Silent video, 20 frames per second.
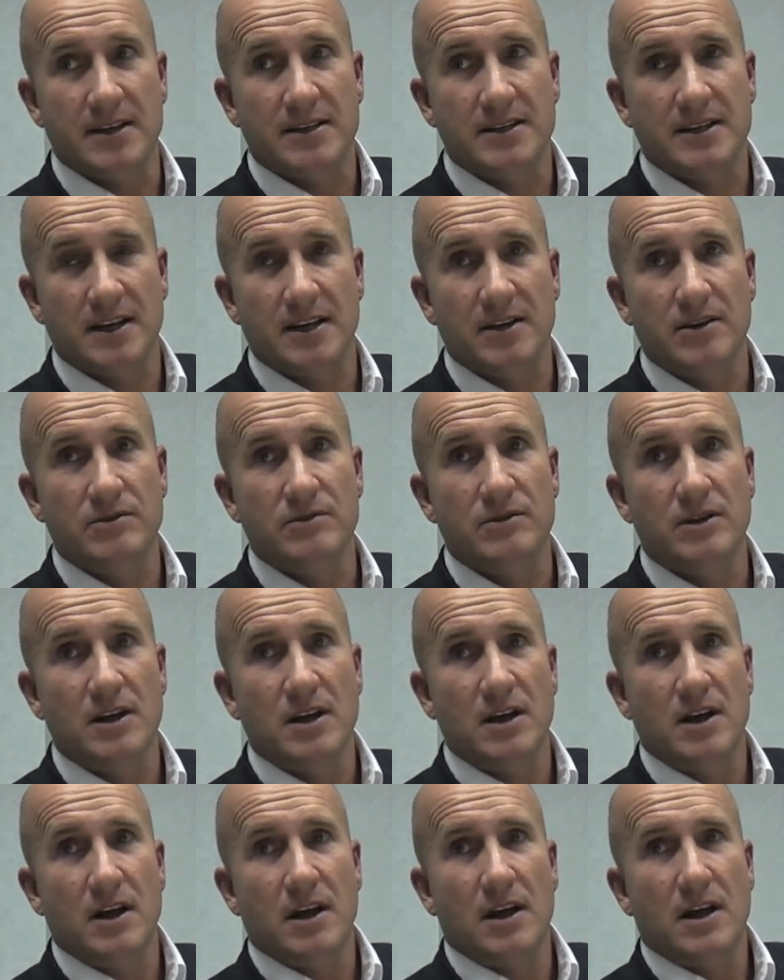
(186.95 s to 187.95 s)
So
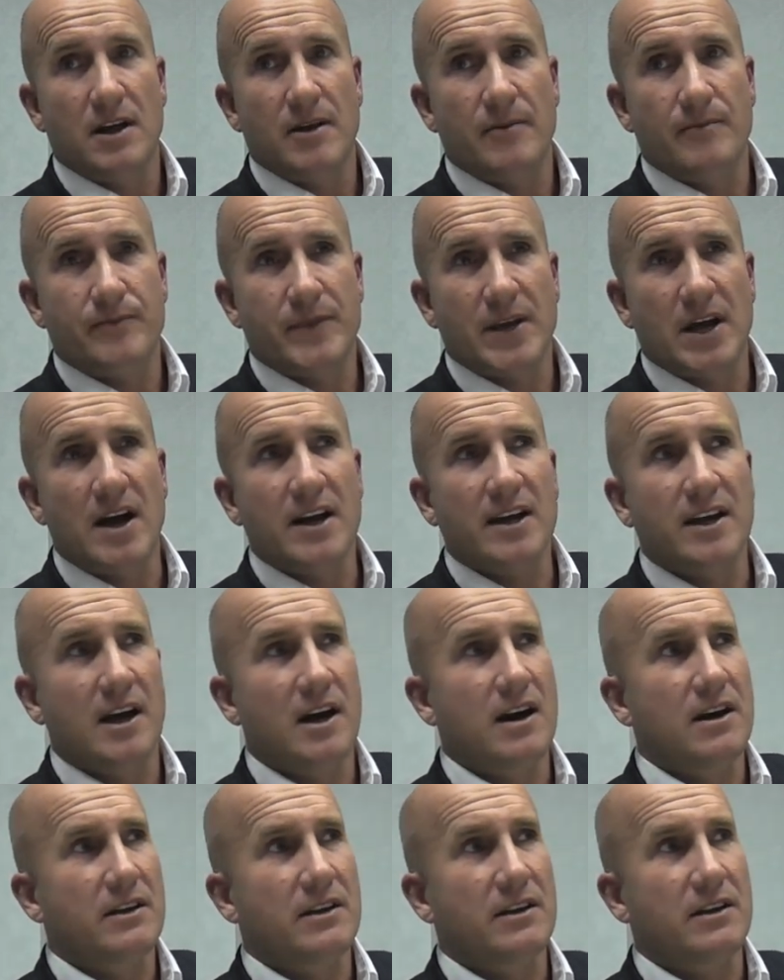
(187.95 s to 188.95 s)
I
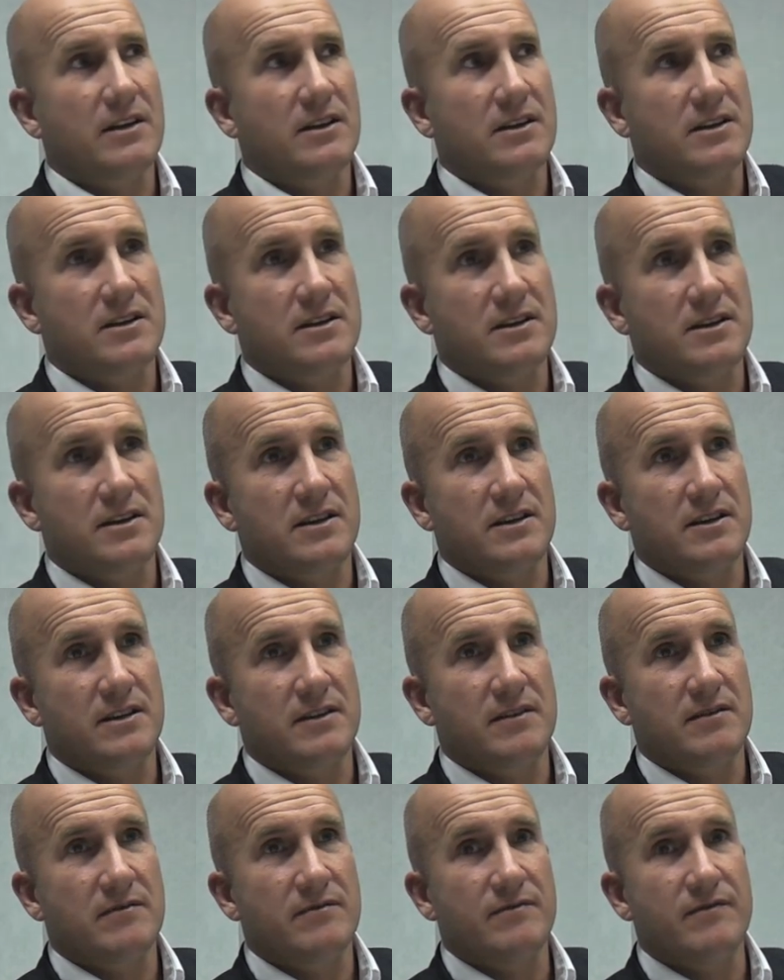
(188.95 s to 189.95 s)
can't
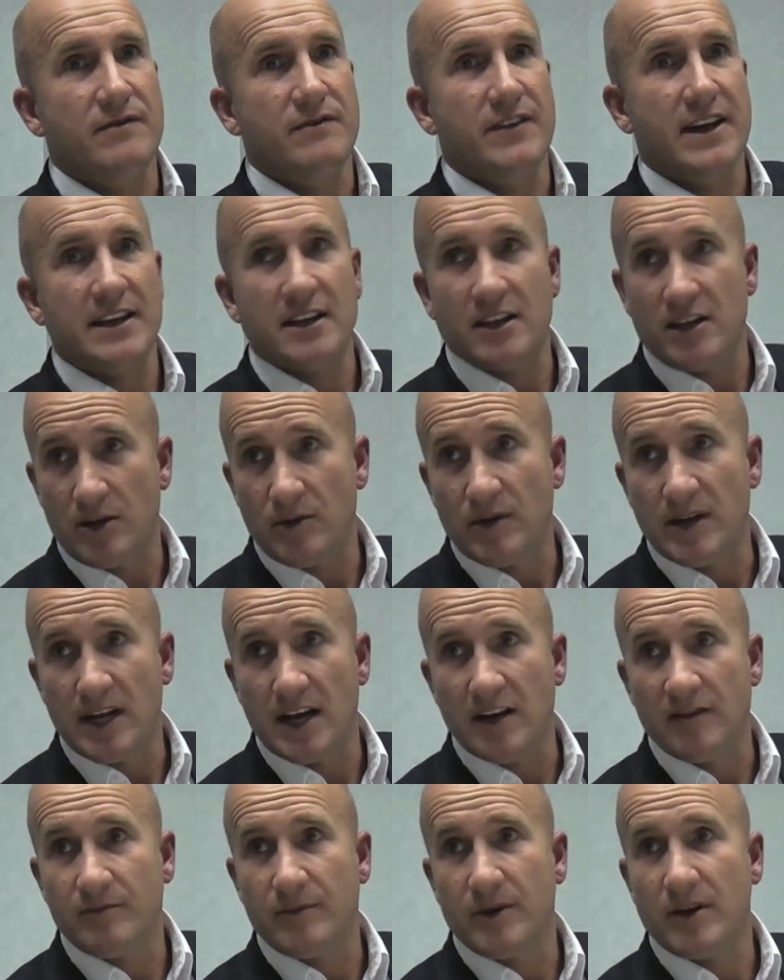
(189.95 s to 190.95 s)
thank you
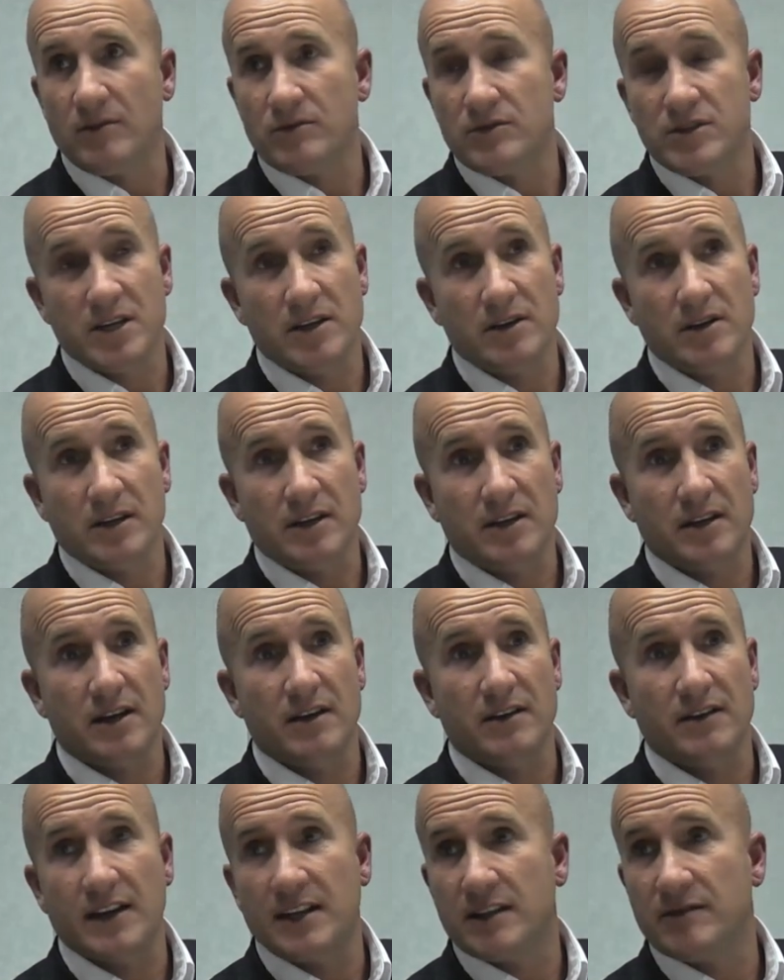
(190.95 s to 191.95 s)
enough, but also I
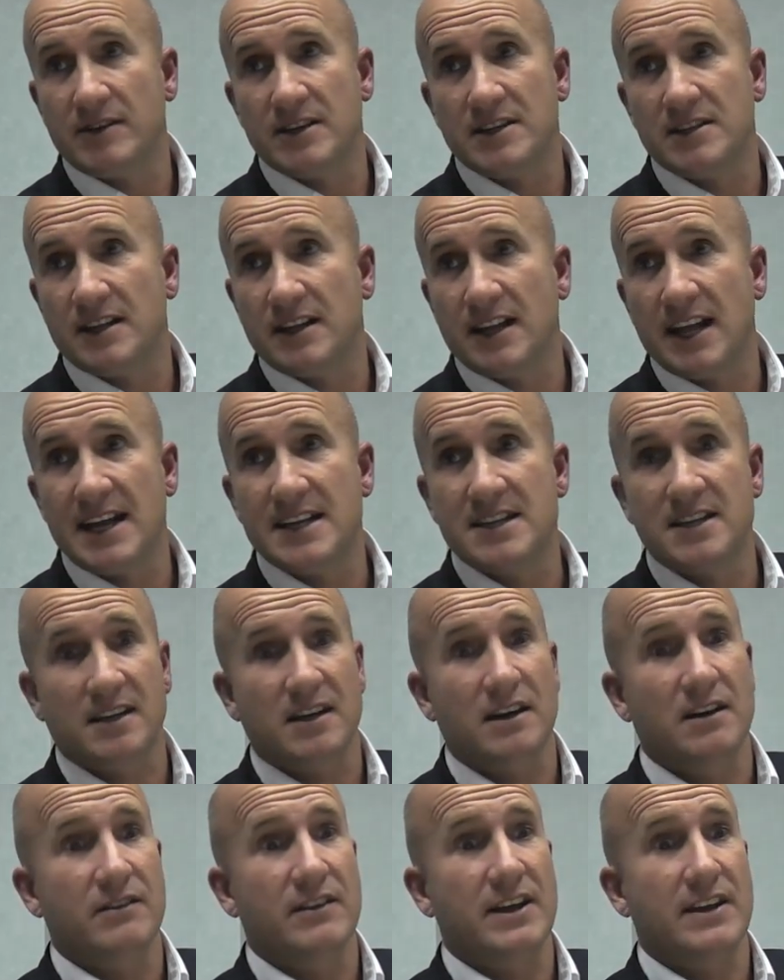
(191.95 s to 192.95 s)
can't thank the rest of the lads, I
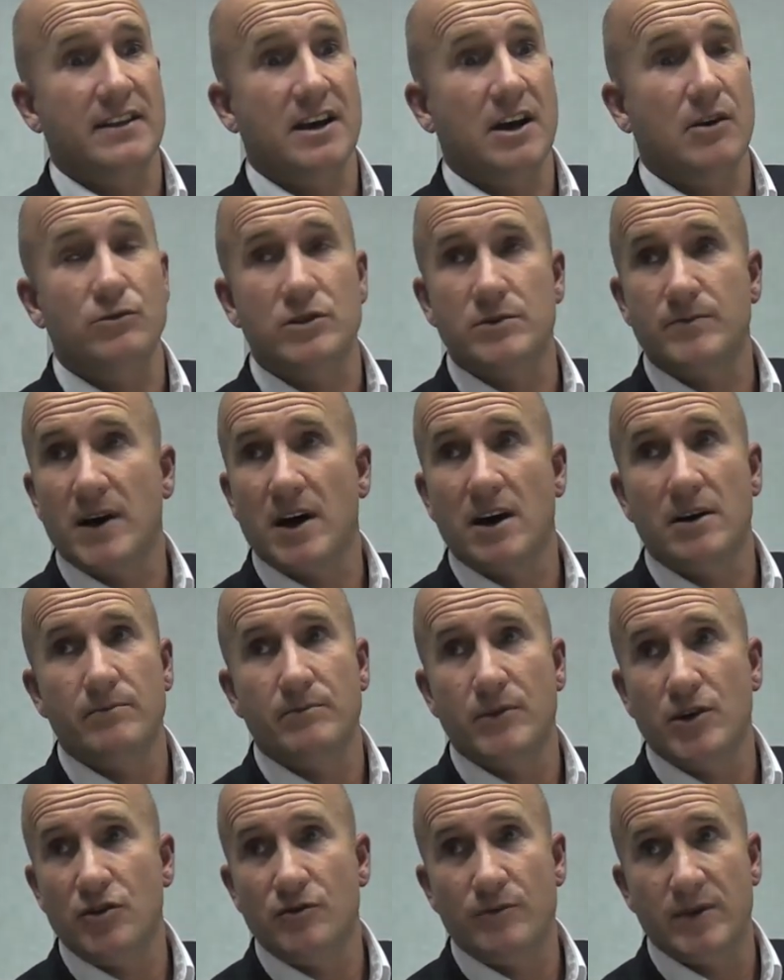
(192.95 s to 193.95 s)
can't thank the whole Spartan
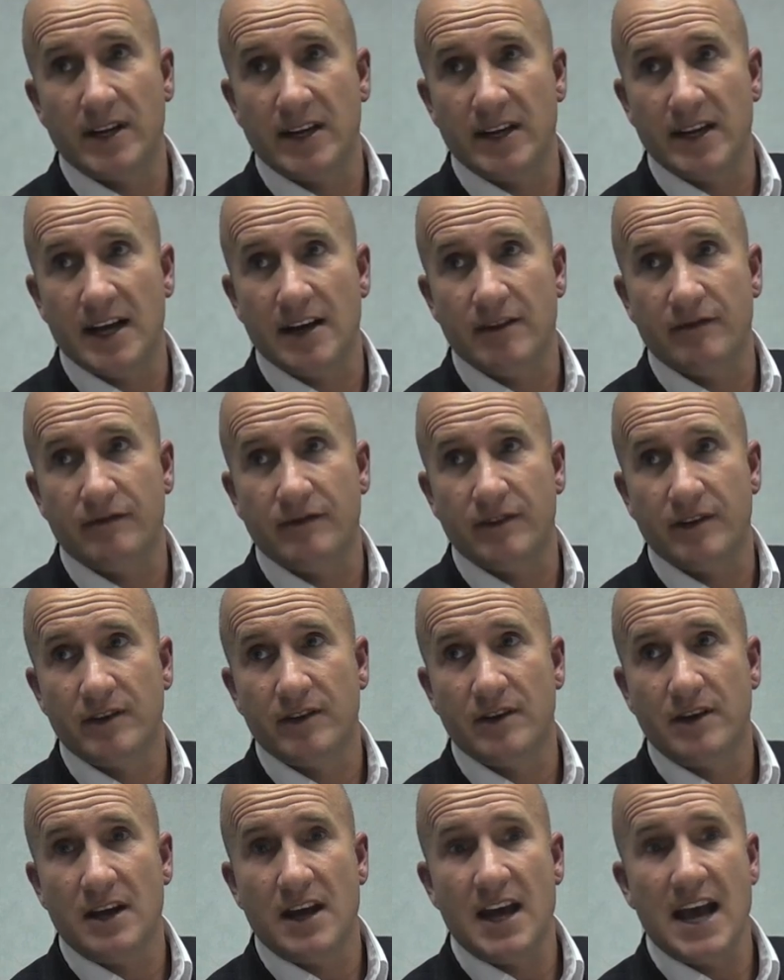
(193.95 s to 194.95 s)
movement enough for
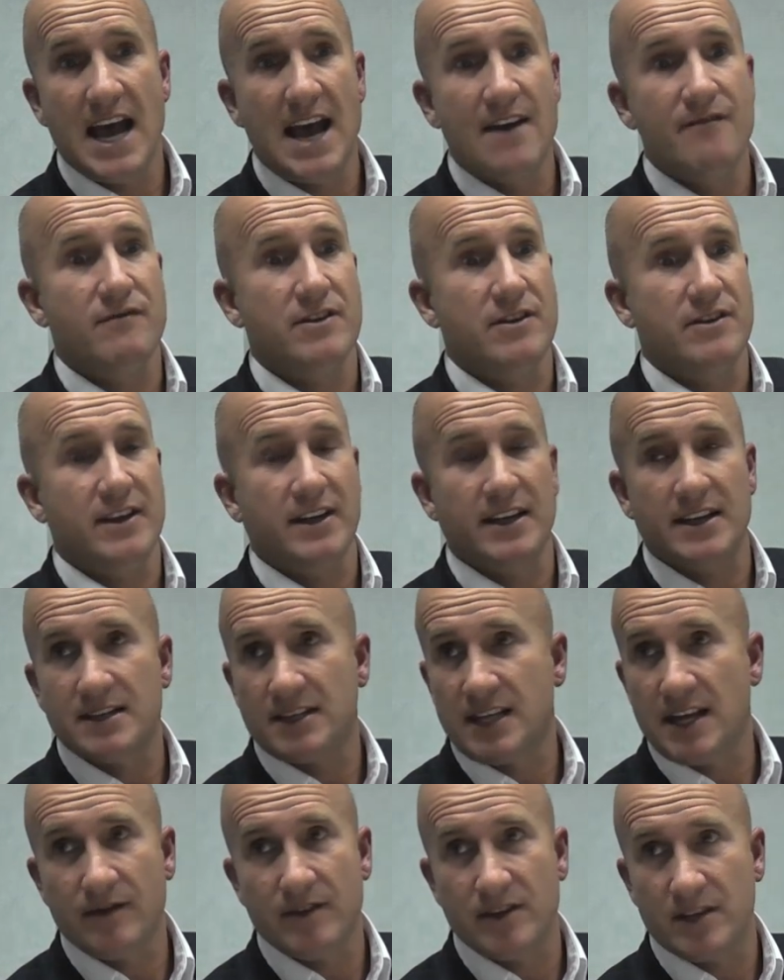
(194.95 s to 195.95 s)
everything it's
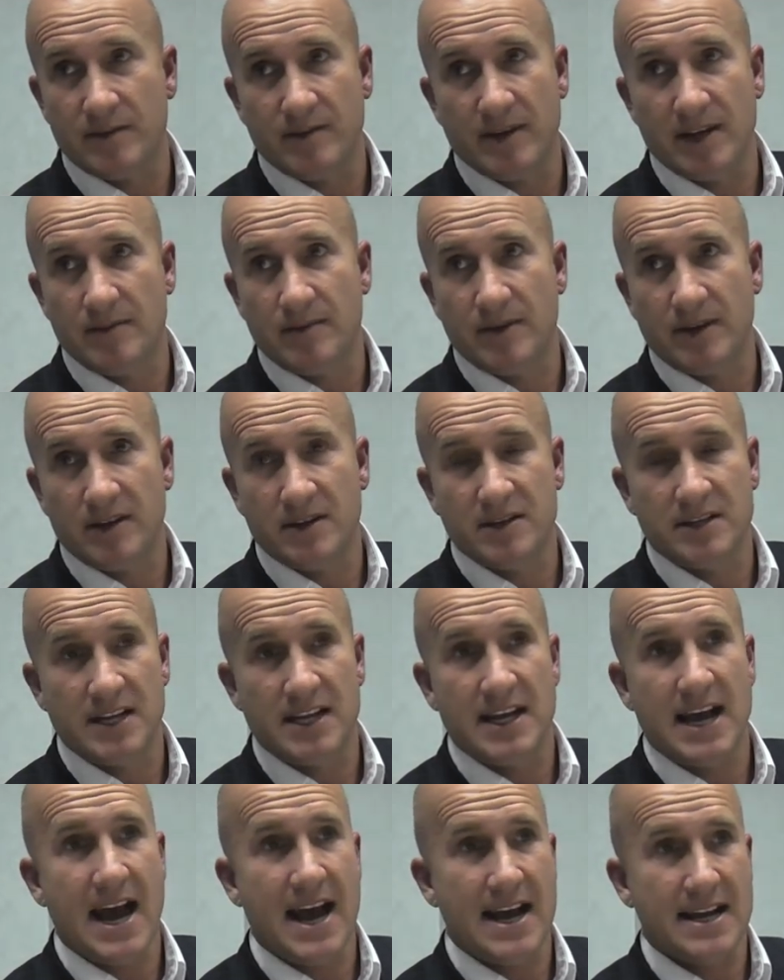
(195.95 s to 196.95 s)
given to me, because
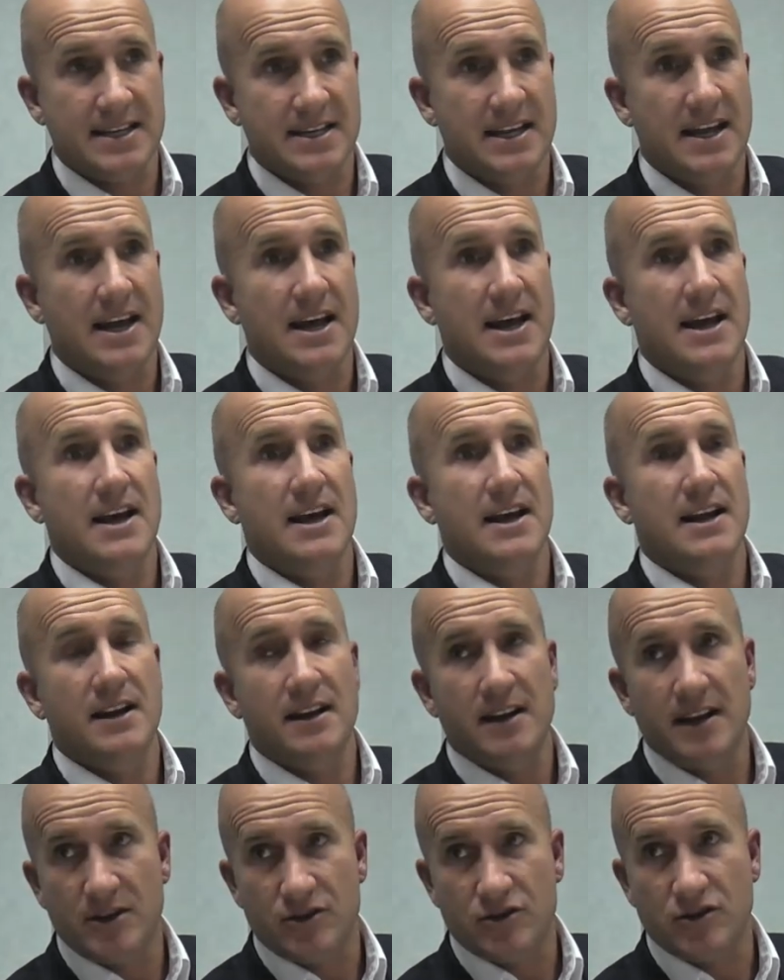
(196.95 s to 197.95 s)
it has
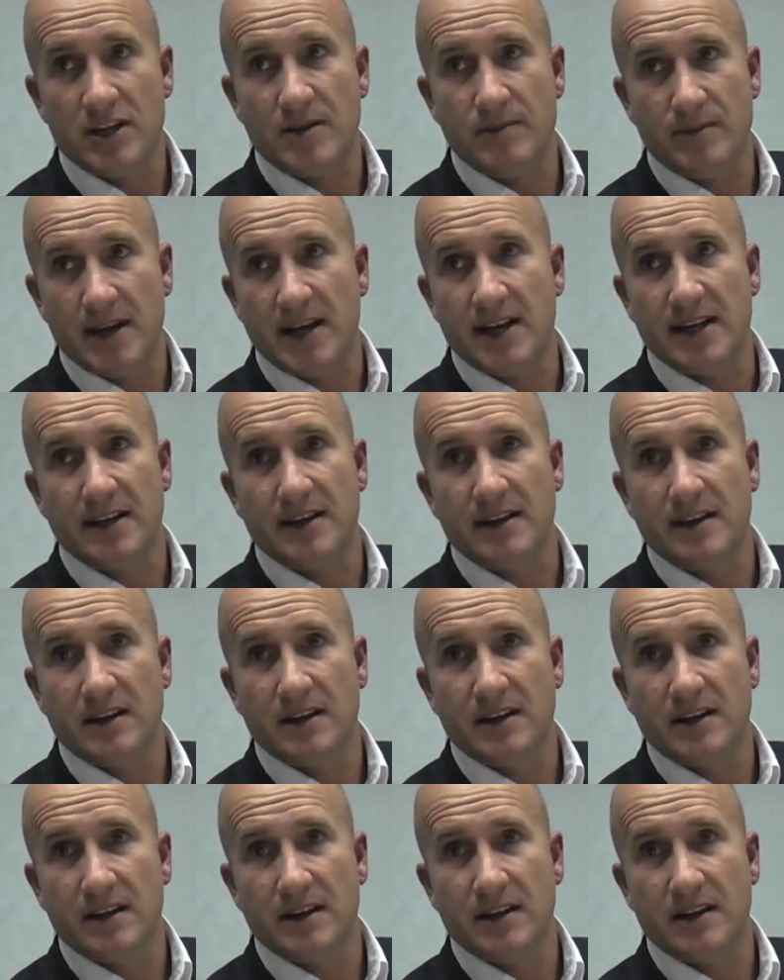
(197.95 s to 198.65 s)
literally been